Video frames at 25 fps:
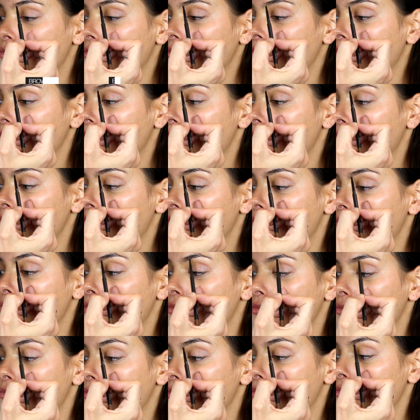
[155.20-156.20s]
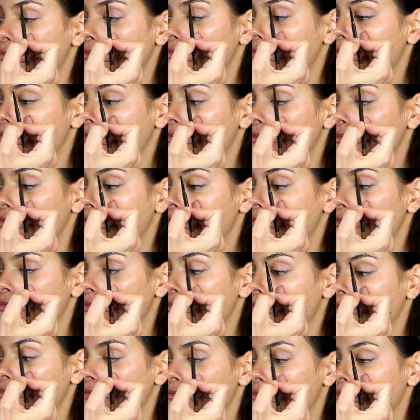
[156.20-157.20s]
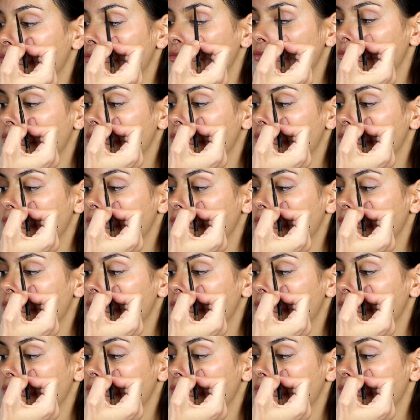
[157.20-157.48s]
brands and their eye